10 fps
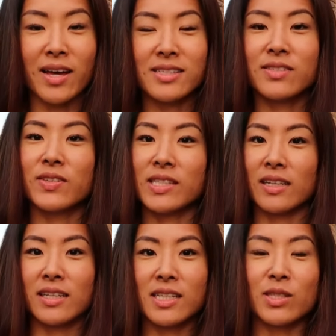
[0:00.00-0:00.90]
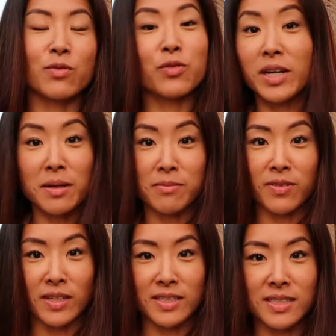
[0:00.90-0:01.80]
as Fidelity's Freedom
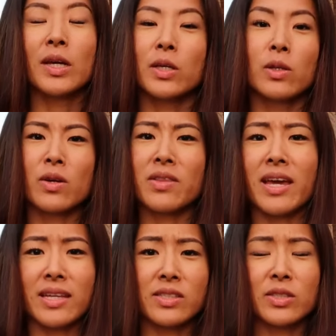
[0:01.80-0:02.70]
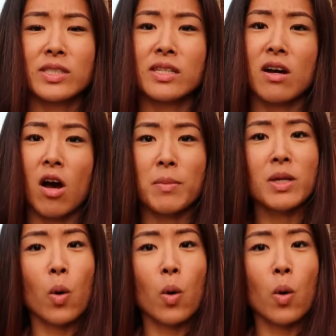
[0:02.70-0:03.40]
Funds. You'll learn the answers to common